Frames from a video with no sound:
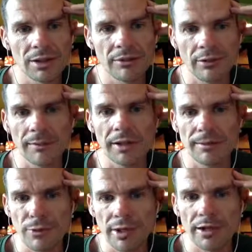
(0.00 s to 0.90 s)
If you're going to be
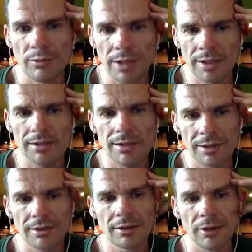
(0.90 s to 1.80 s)
commuting in the wet,
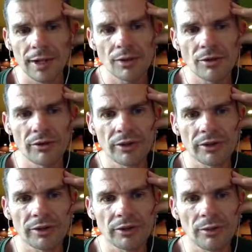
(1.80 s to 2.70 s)
hydro
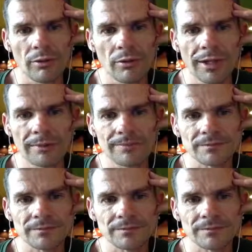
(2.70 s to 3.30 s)
discs all the way.